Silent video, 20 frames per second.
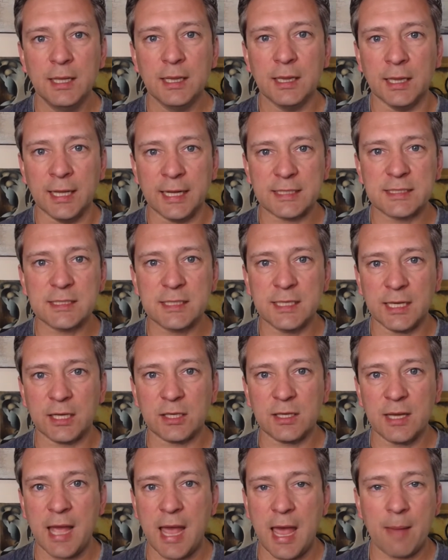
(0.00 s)
Let's
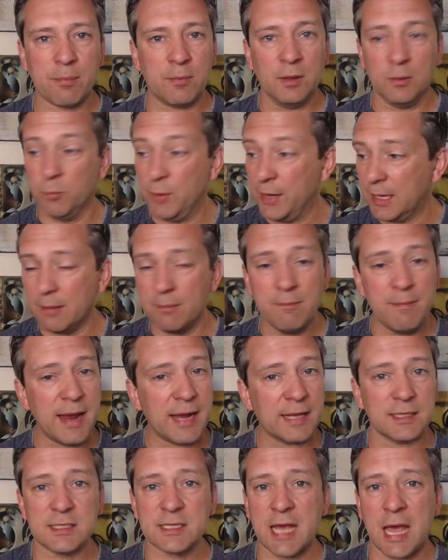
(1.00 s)
get happen. We can
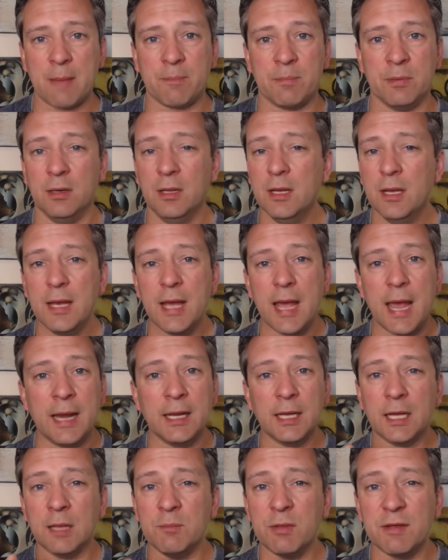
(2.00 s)
make this happen, and
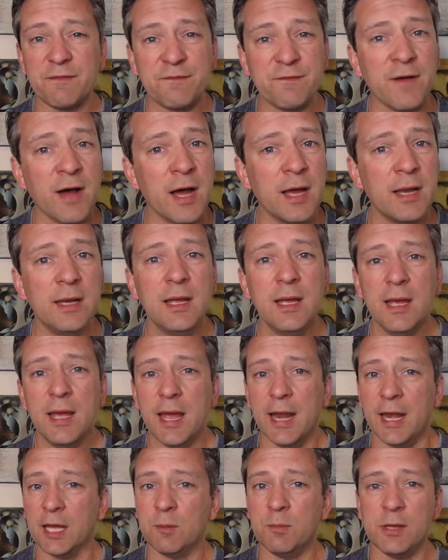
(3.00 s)
it can be fun,
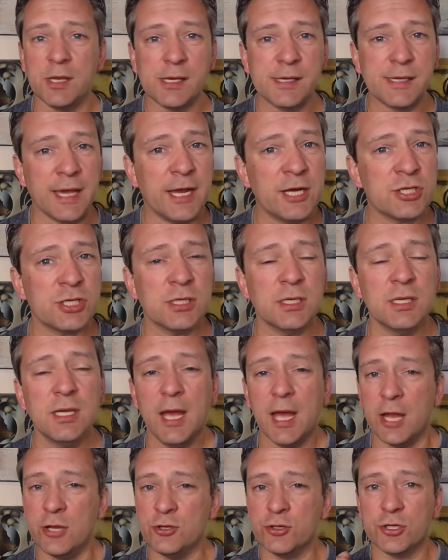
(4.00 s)
and it can be engaging,
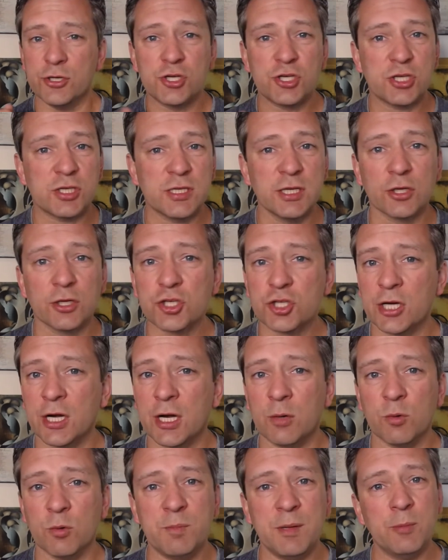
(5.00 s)
and you can still share
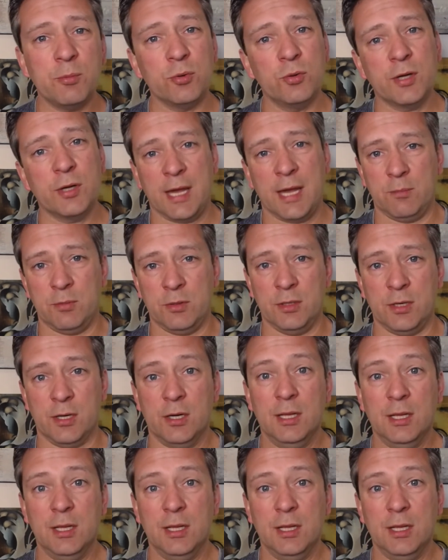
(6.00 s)
it with people who can't be there.